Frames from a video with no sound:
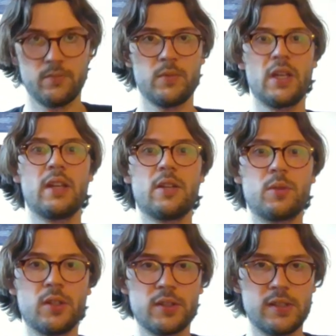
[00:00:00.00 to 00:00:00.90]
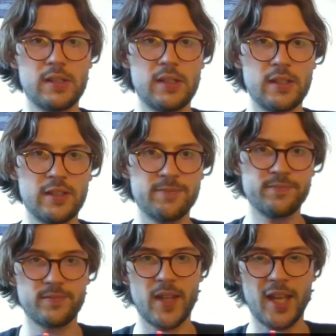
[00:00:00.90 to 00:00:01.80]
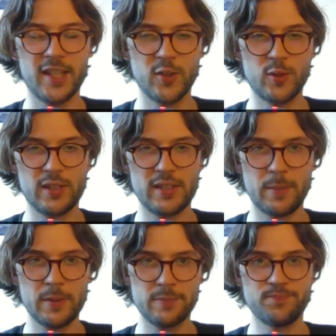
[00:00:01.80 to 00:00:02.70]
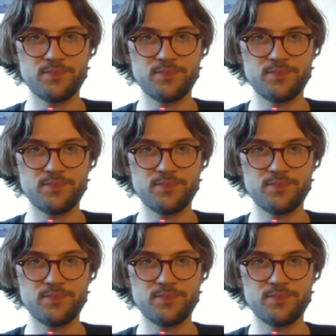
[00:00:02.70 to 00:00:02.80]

Okay, here we're gonna see another example.